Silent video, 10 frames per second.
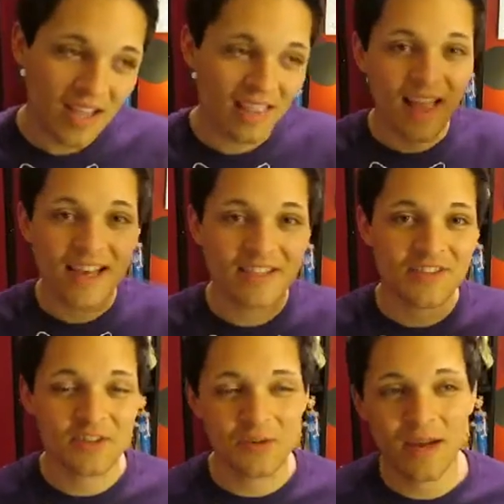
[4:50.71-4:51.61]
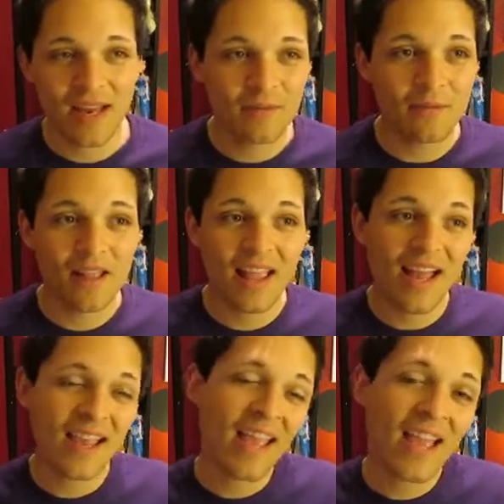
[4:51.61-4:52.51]
lines to it and we're
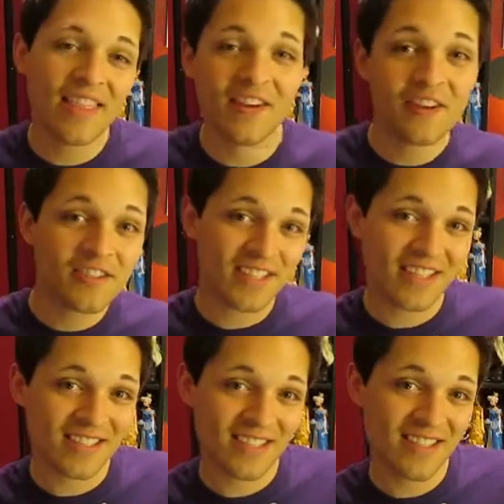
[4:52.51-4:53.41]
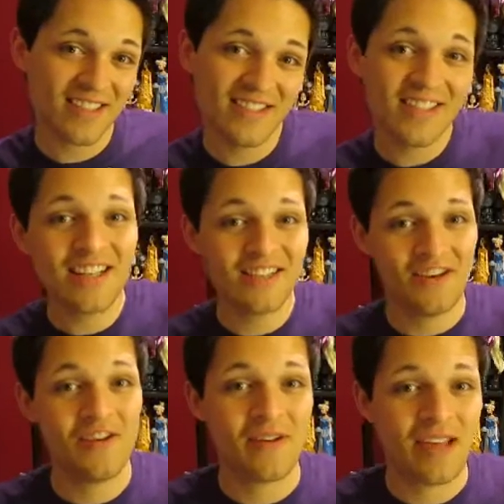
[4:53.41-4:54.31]
like, hey, the girls can sing this, let's do